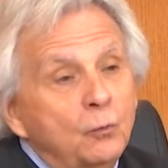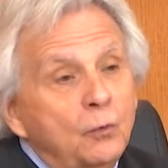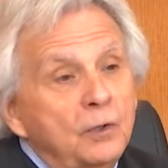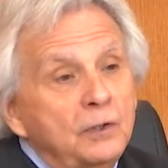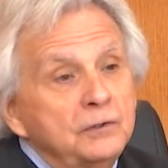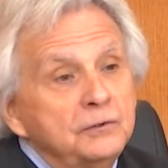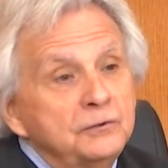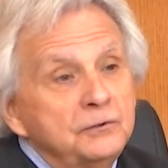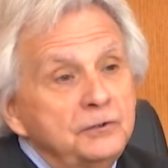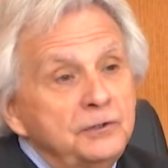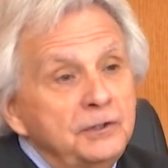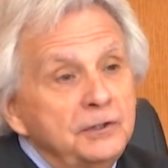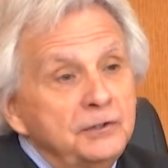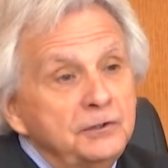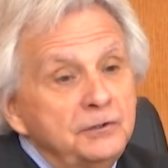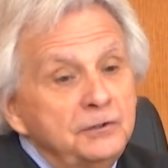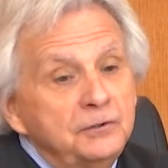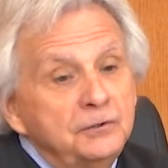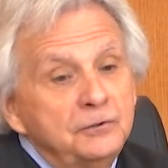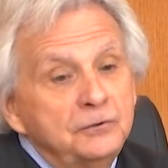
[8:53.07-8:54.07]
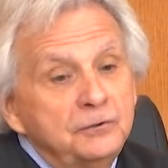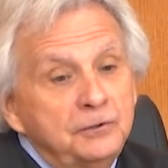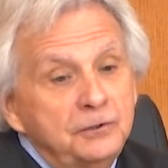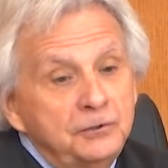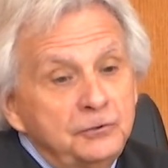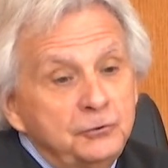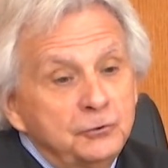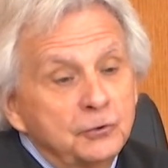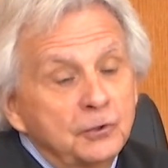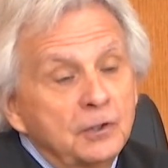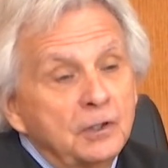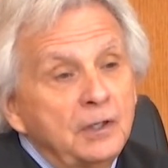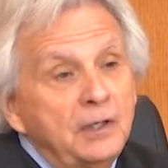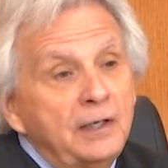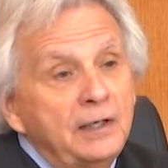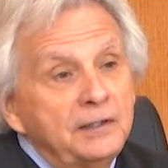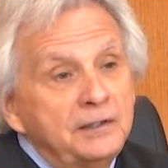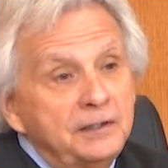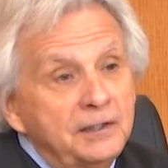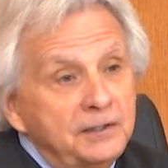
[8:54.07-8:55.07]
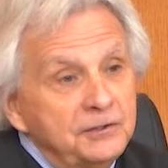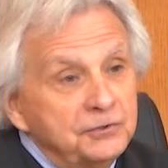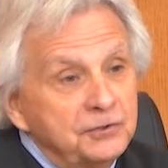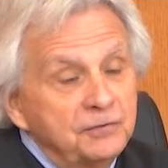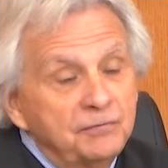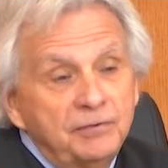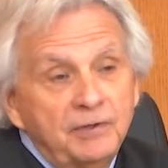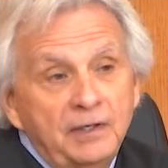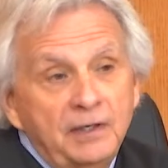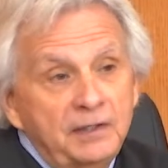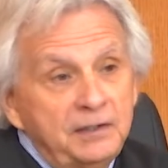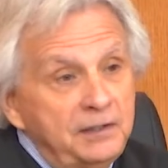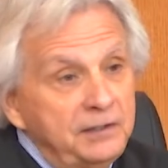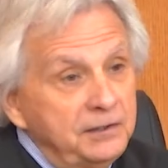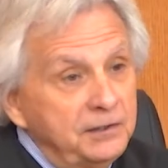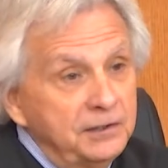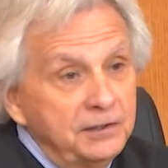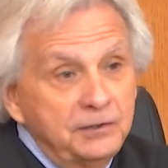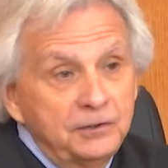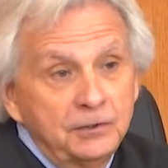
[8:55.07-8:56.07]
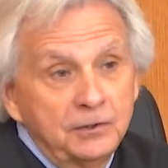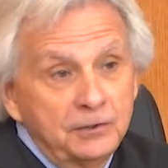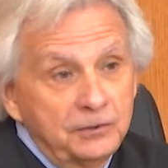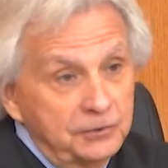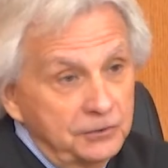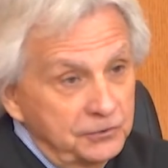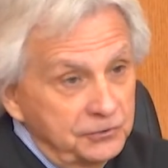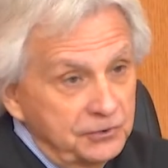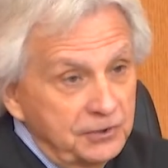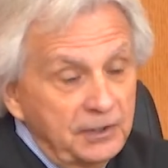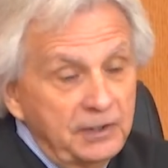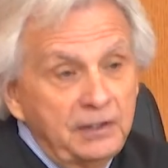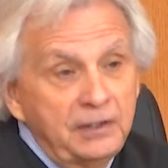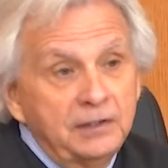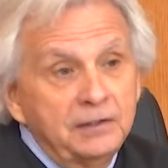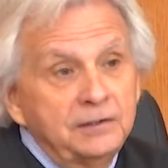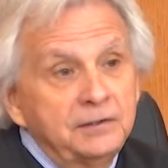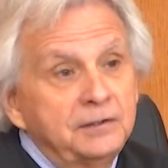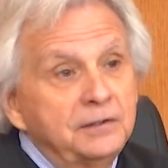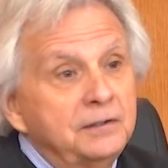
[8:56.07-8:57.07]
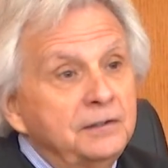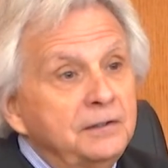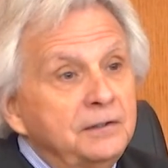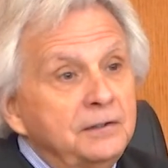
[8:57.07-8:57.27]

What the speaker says: What did your client testify he didn't understand?